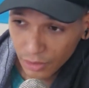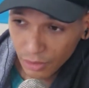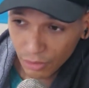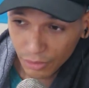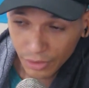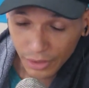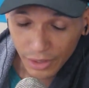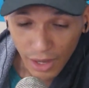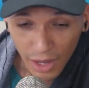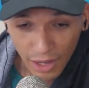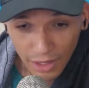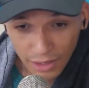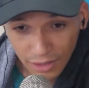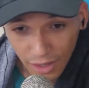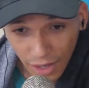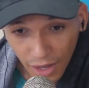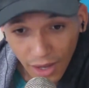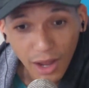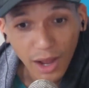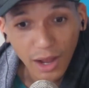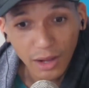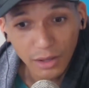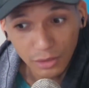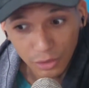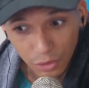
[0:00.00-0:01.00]
Okay,
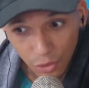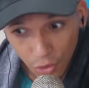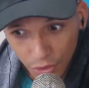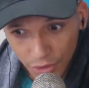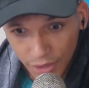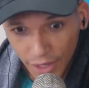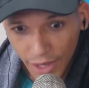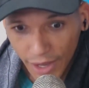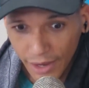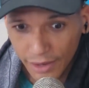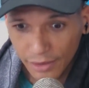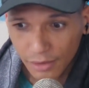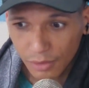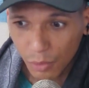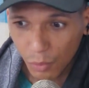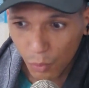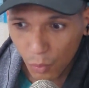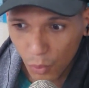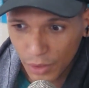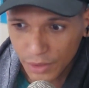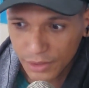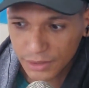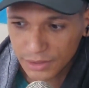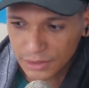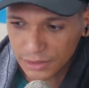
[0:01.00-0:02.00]
I look at
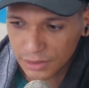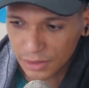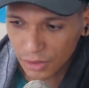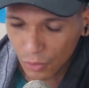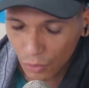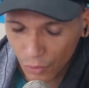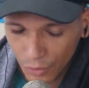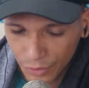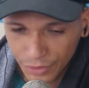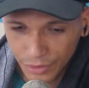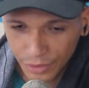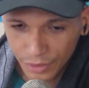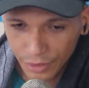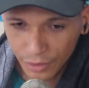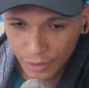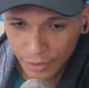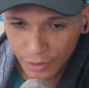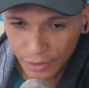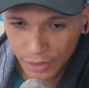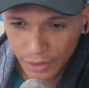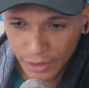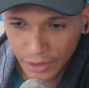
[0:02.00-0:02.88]
what is on there,